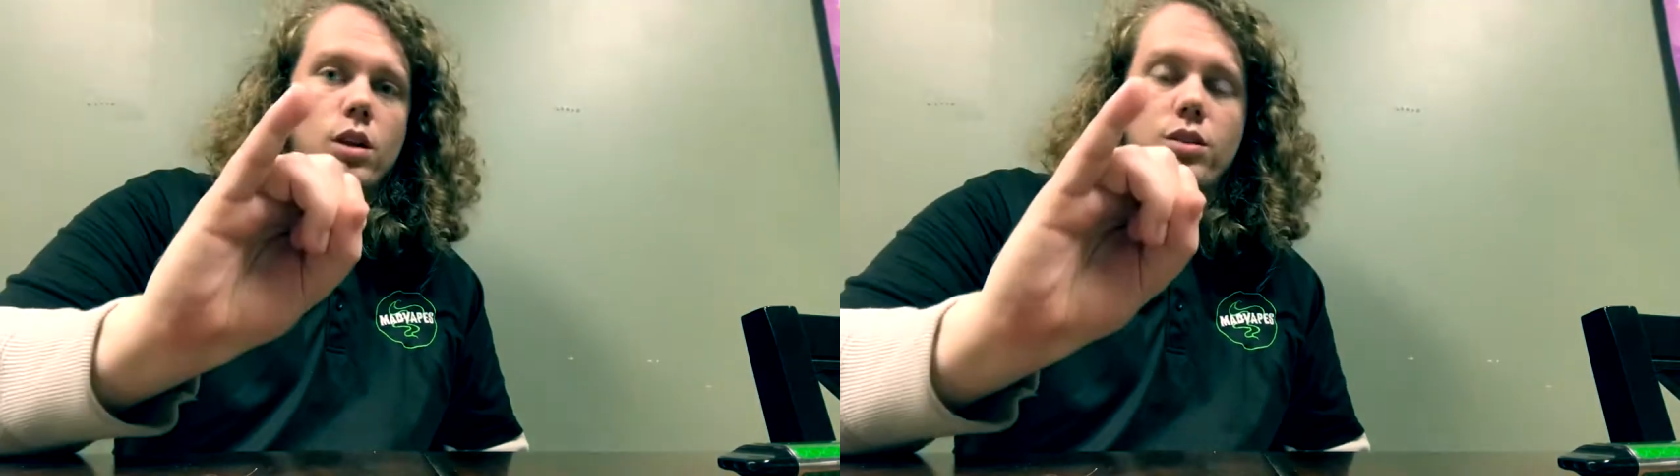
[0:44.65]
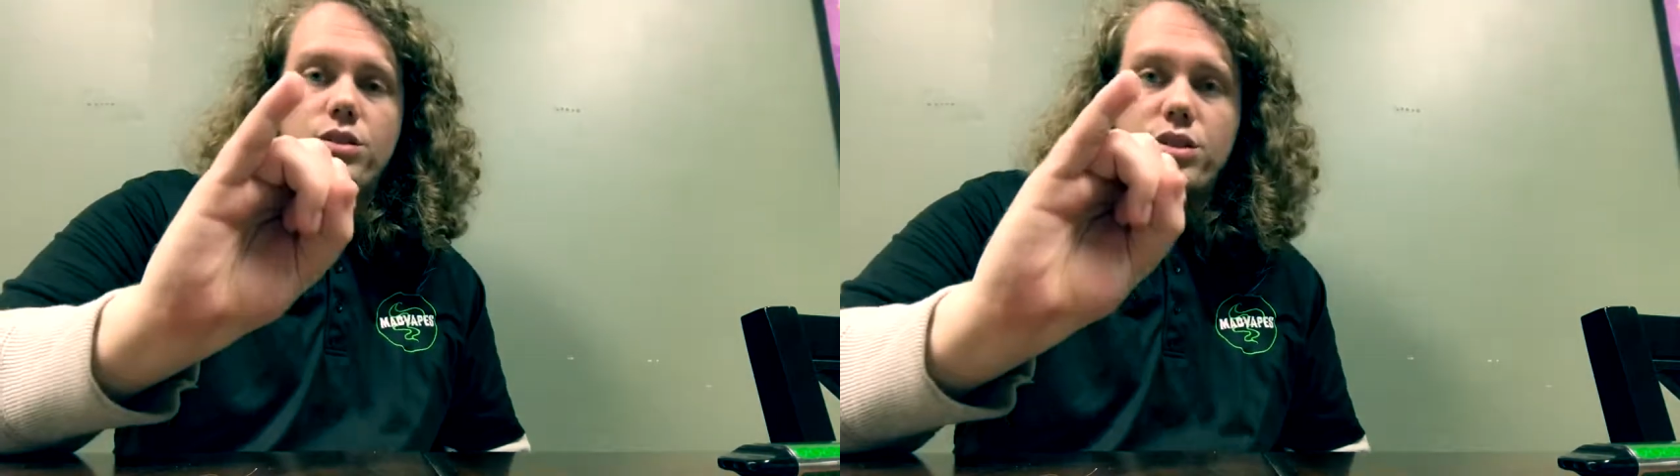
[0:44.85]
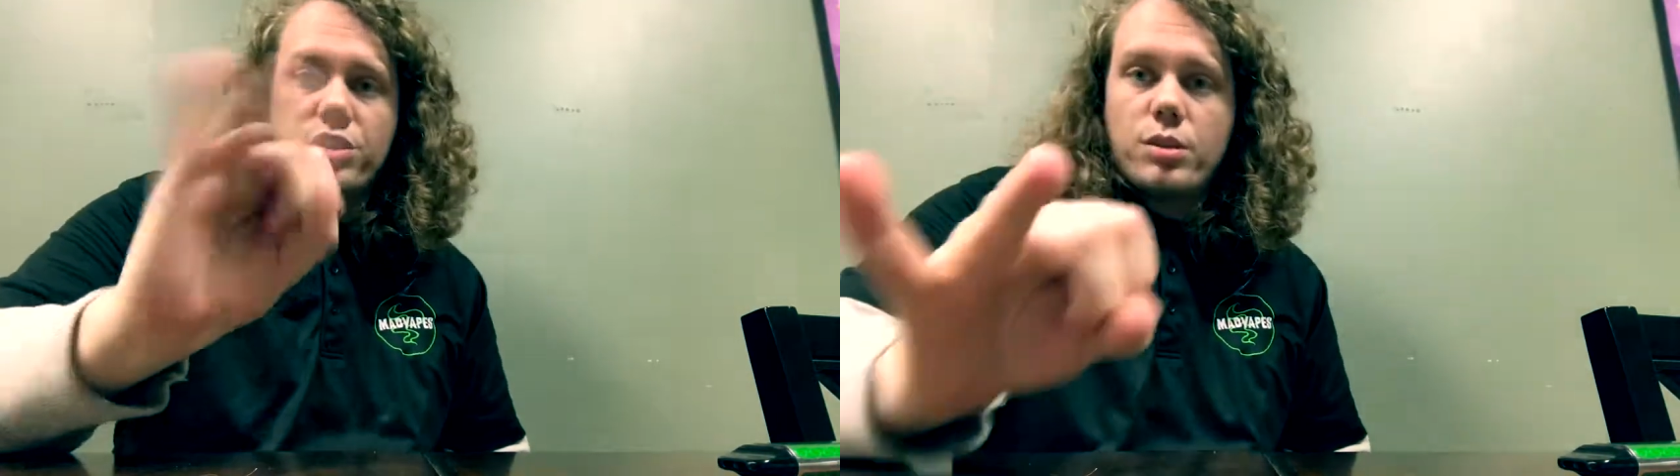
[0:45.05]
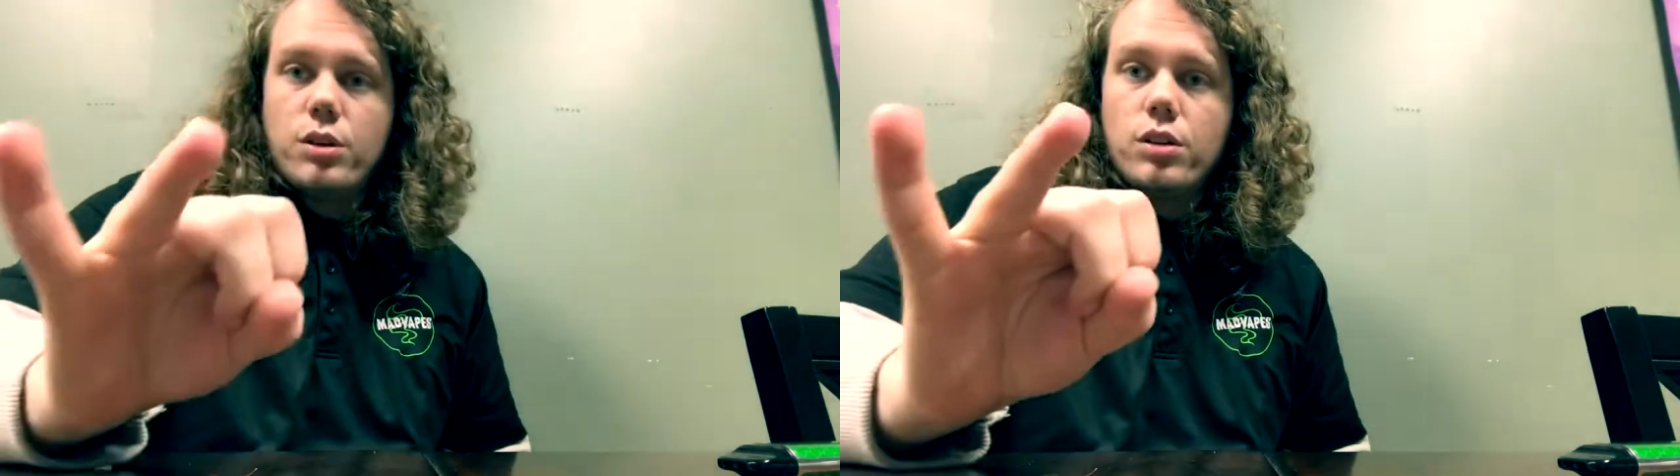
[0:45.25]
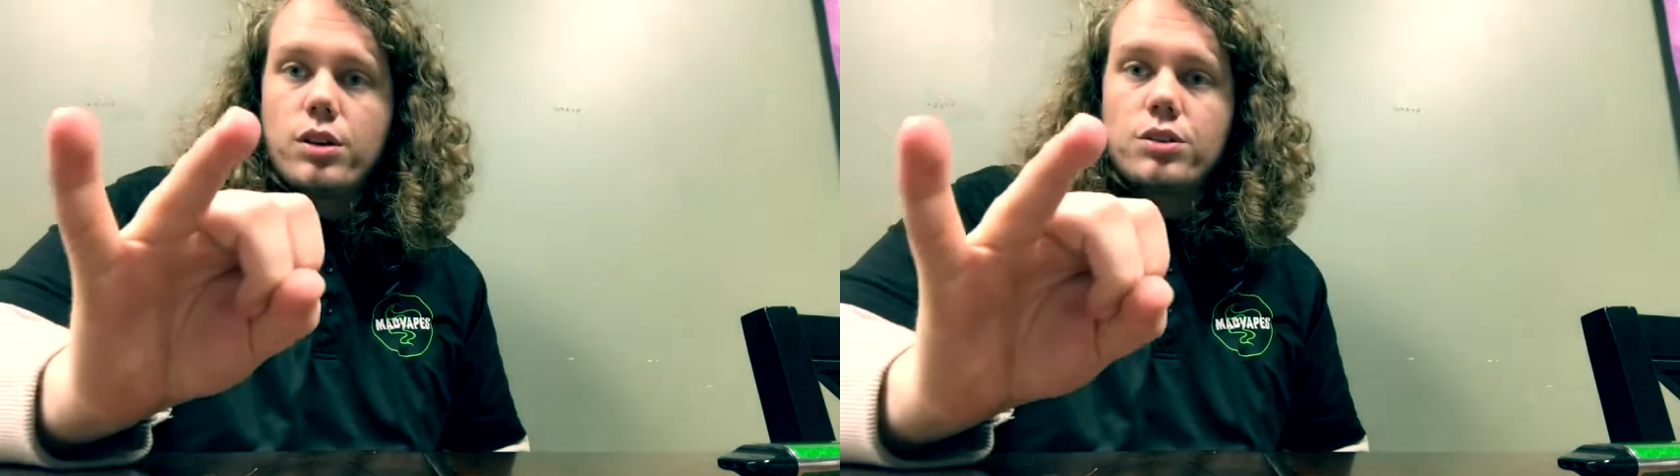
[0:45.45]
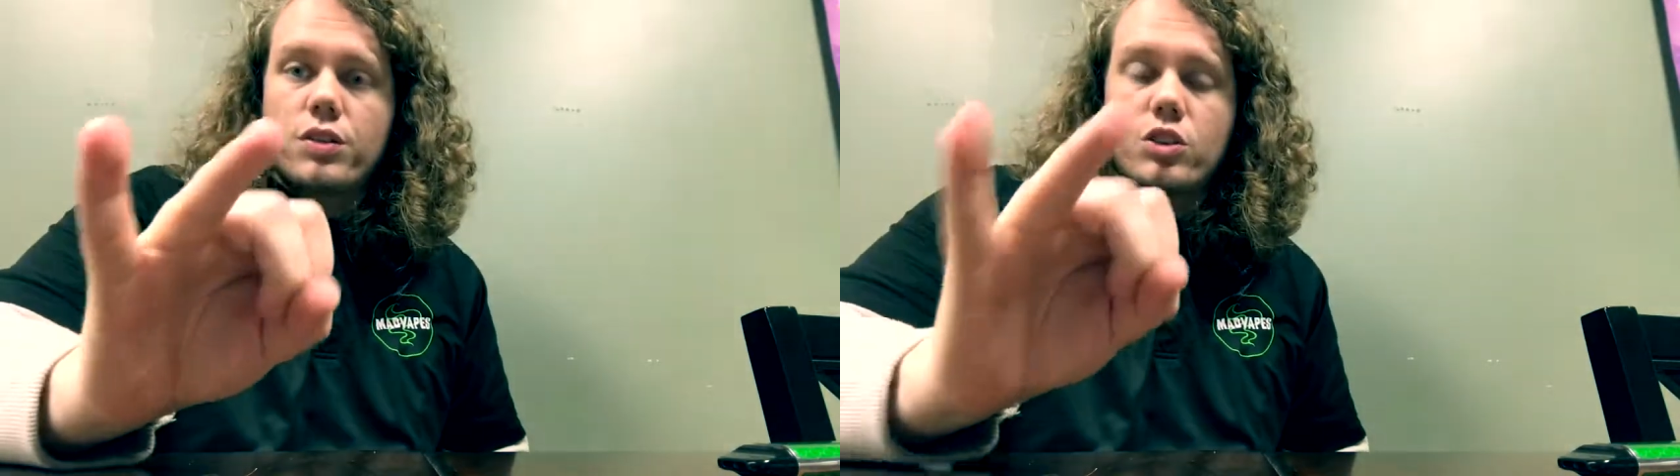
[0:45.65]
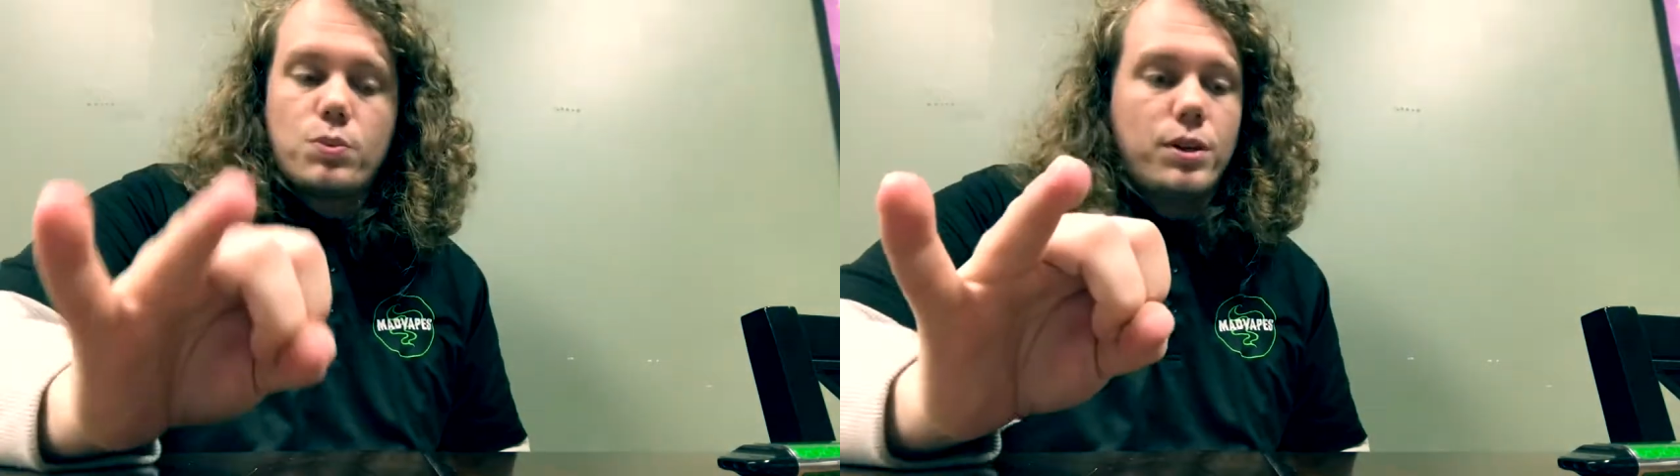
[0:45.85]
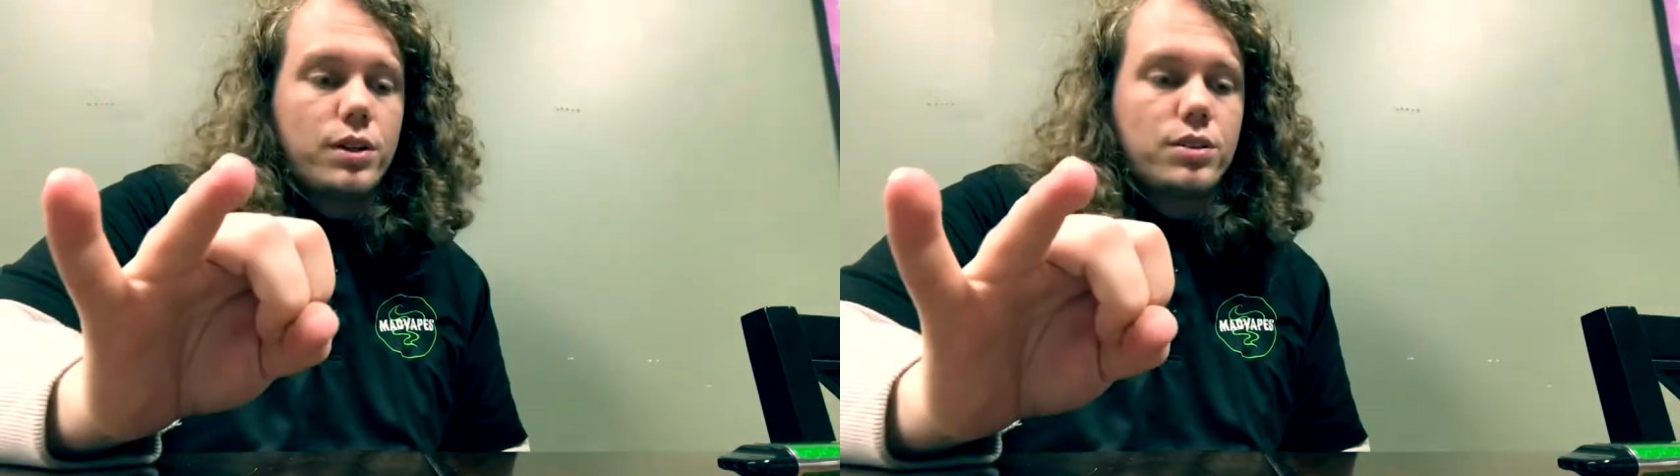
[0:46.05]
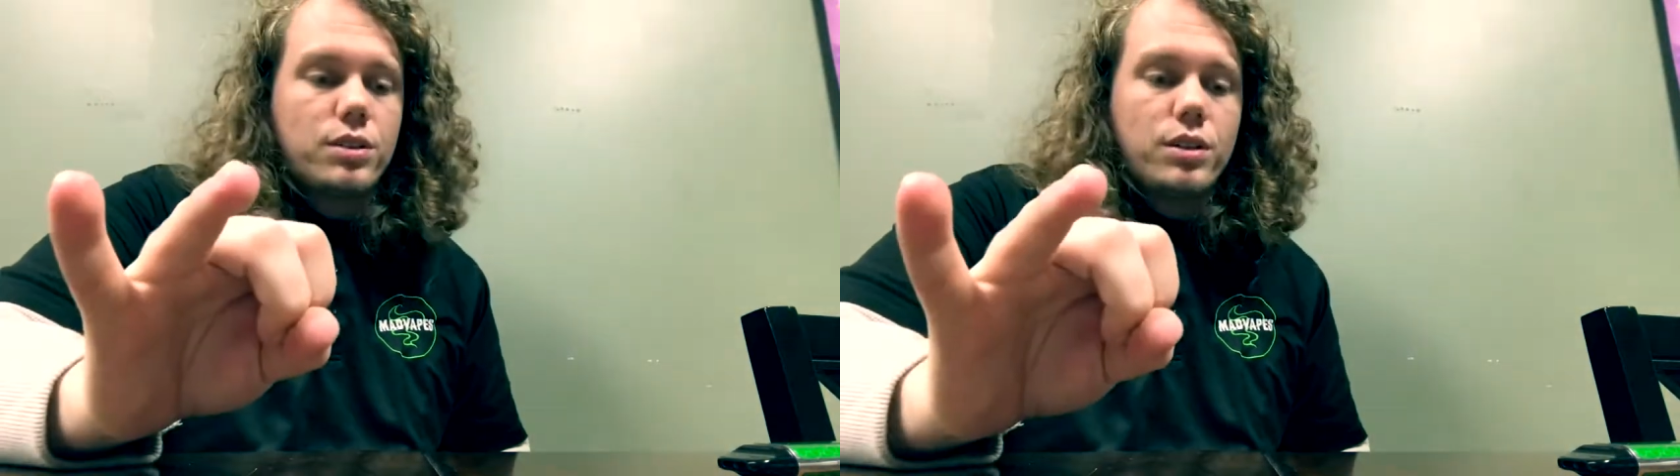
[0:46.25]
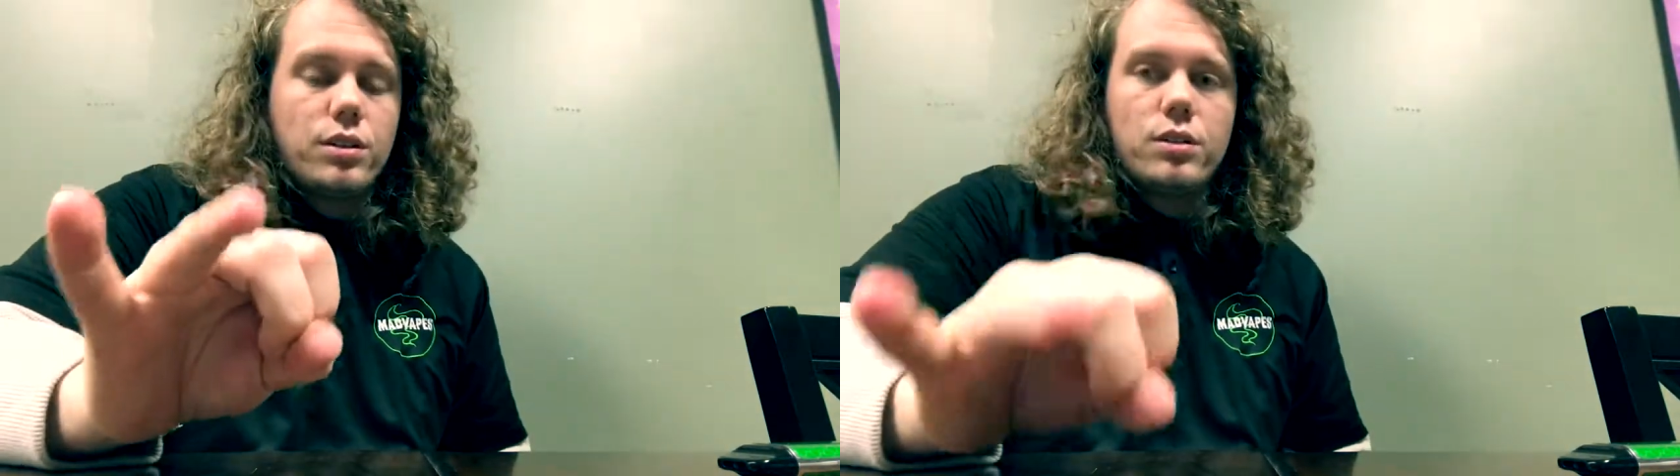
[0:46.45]
the 60 milliliters of
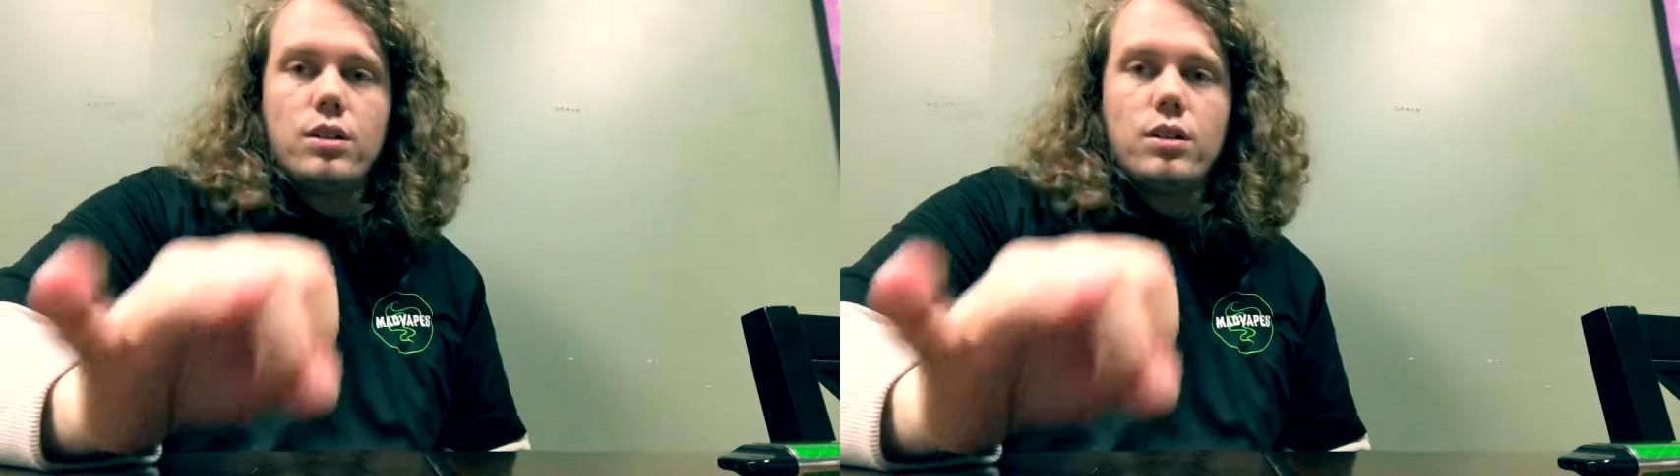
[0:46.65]
Conspiracy,